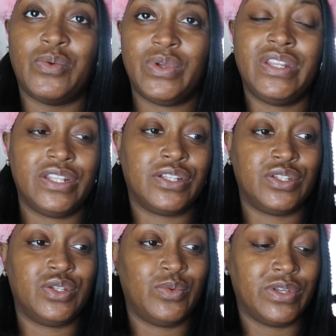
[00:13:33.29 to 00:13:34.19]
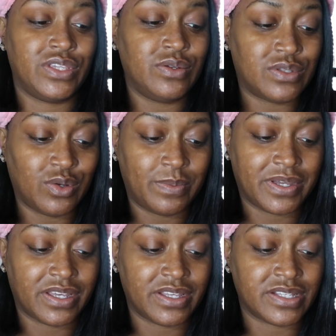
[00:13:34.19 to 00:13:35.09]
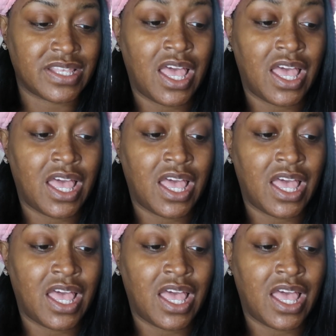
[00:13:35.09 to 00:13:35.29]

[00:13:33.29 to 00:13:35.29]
we need to do with YouTube because